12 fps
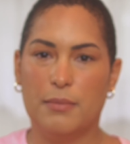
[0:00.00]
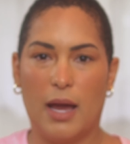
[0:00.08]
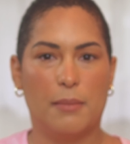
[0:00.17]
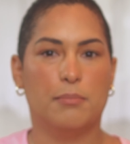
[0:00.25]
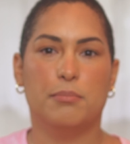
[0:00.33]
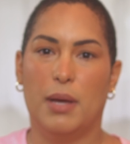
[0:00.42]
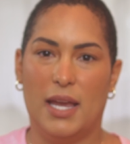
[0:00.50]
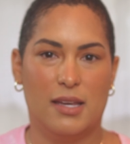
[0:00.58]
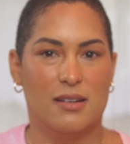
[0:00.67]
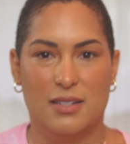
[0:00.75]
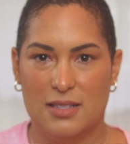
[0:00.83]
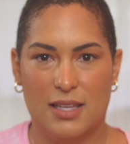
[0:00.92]
I'm
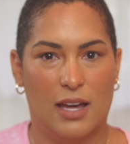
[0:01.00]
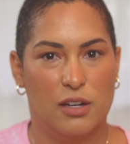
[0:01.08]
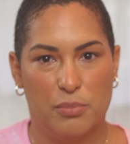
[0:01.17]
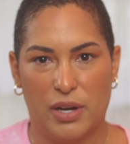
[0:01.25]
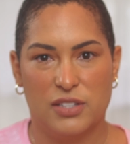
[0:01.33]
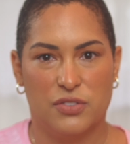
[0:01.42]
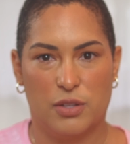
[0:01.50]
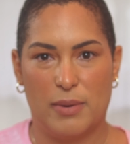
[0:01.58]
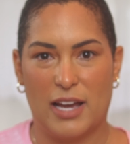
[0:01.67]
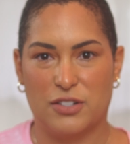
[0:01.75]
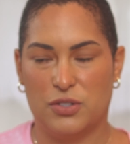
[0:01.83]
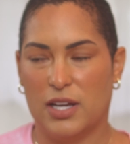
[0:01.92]
paying a discounted price for the bags.